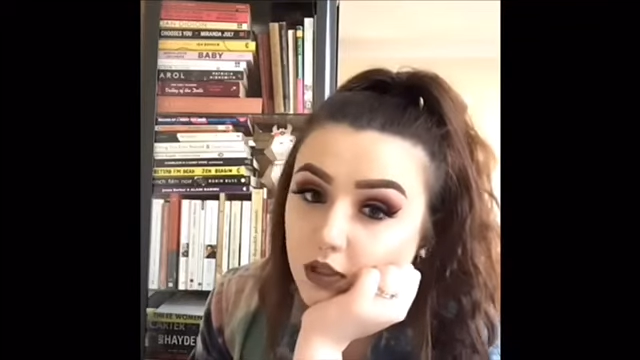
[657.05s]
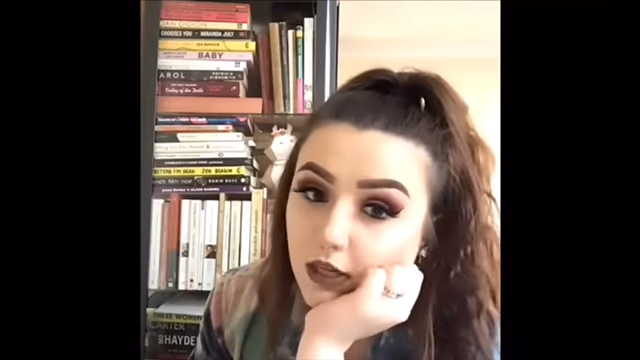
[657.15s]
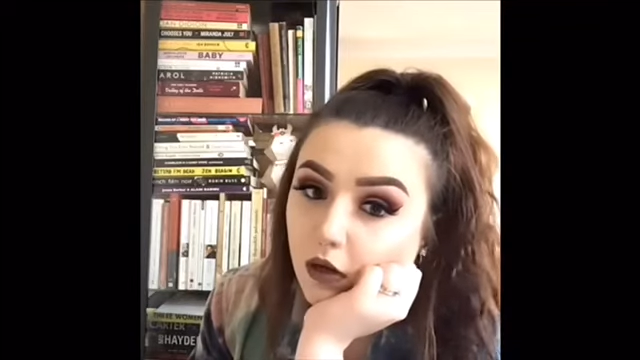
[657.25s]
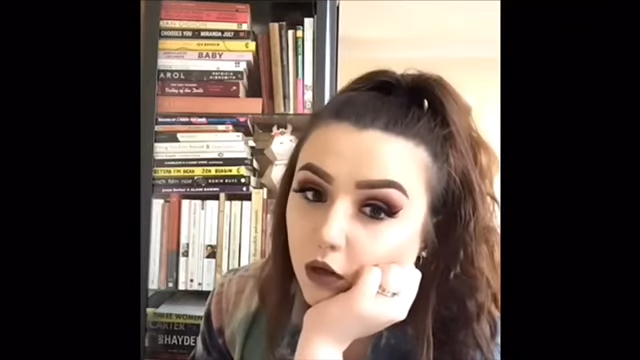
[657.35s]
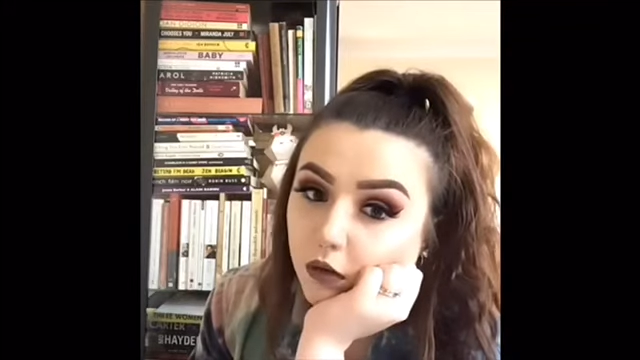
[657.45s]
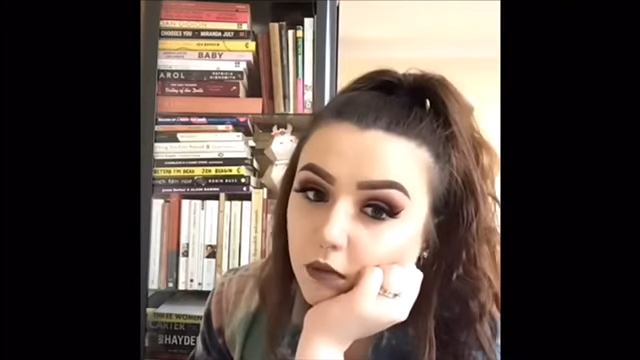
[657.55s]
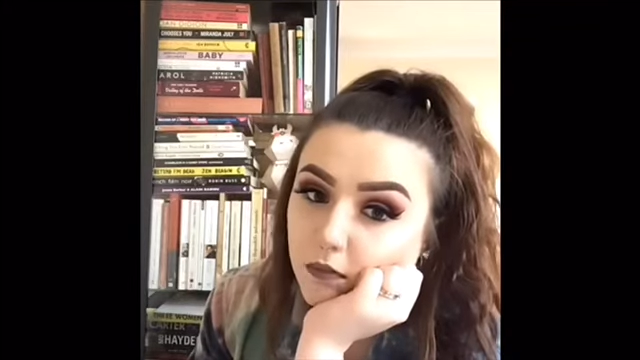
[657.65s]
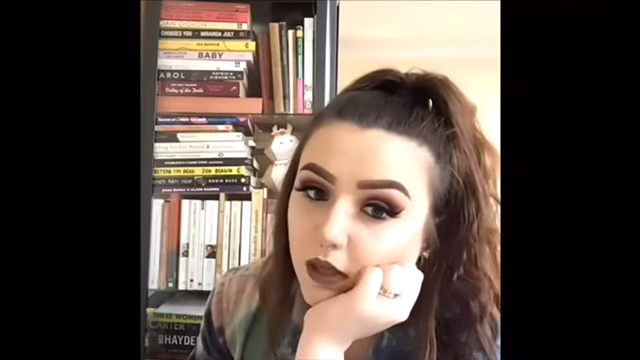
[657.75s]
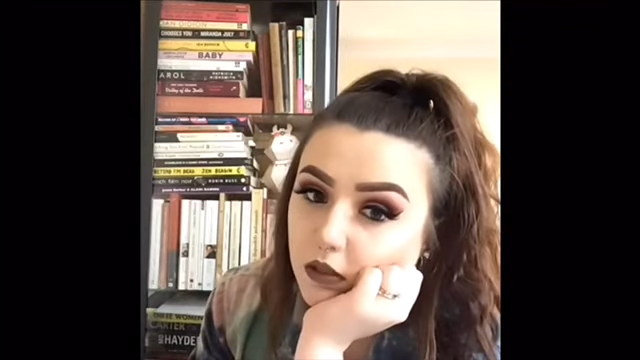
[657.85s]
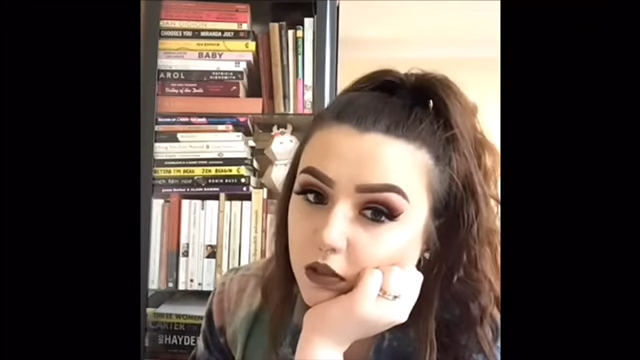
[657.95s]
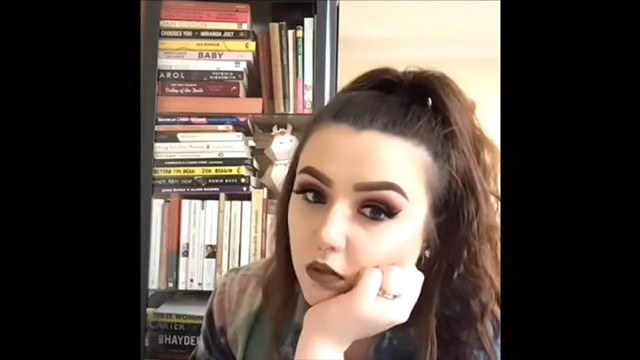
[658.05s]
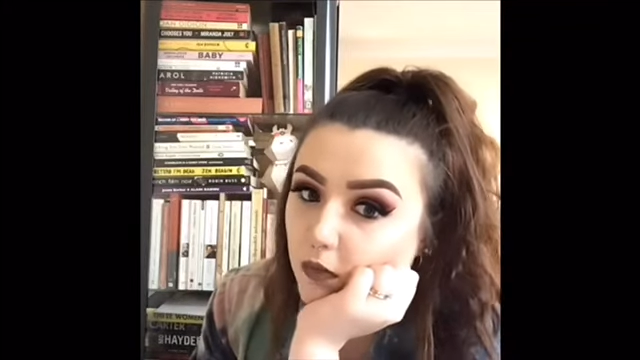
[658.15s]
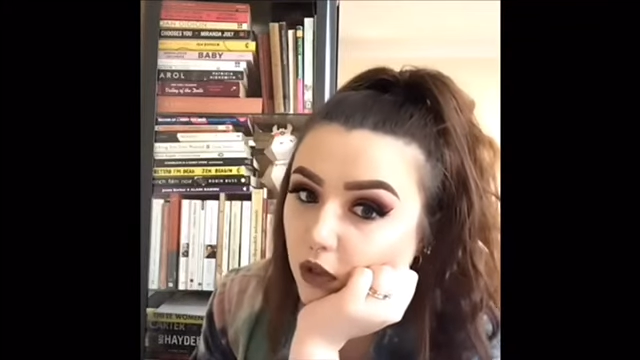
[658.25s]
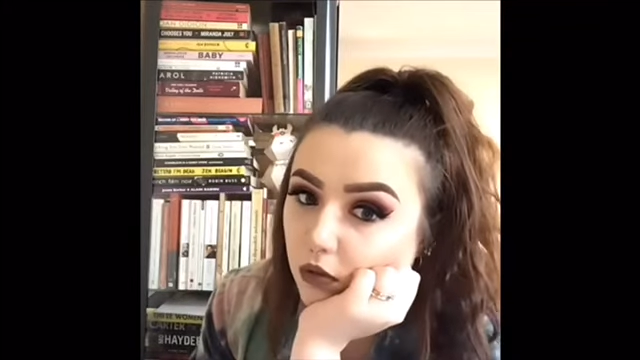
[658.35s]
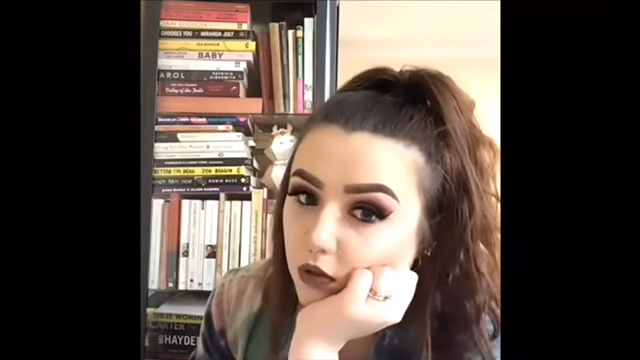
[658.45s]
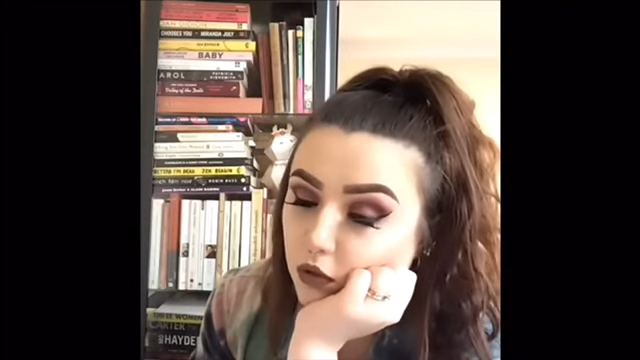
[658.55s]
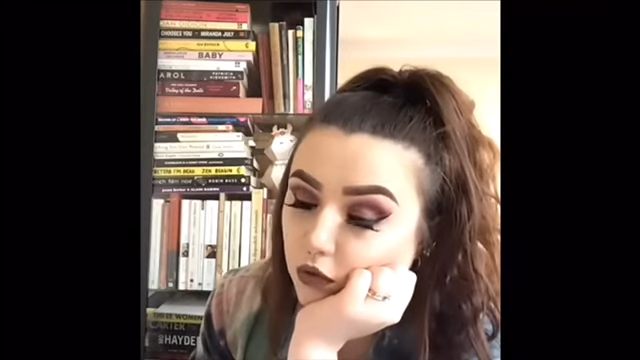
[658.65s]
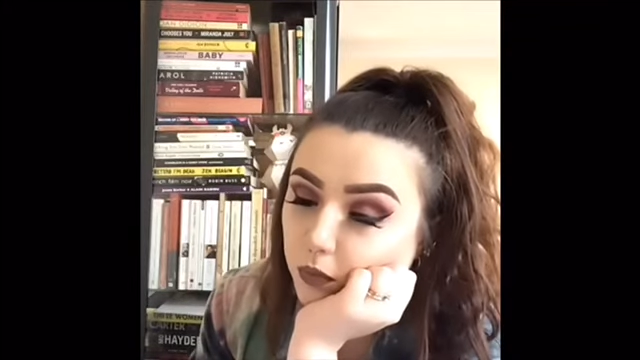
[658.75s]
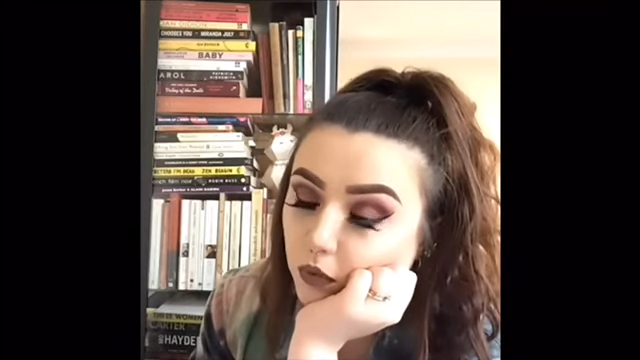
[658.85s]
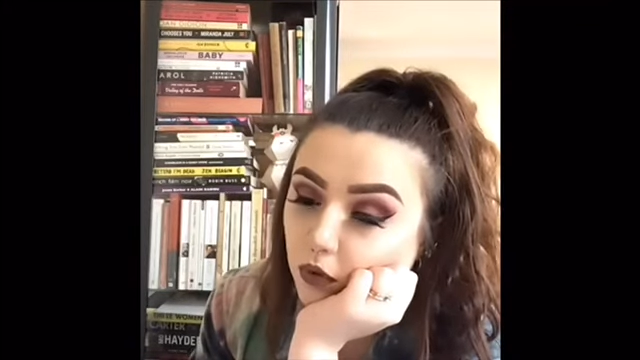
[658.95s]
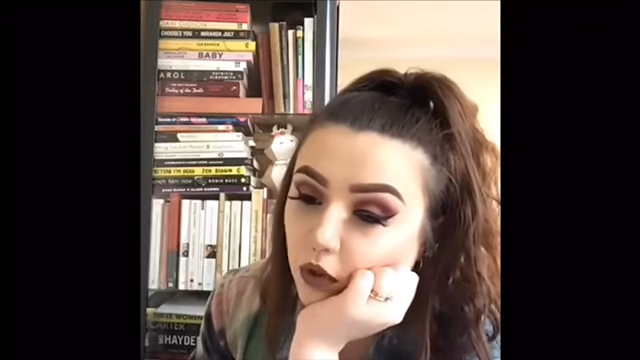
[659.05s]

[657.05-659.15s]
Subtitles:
downgoing men, so men who are in trouble,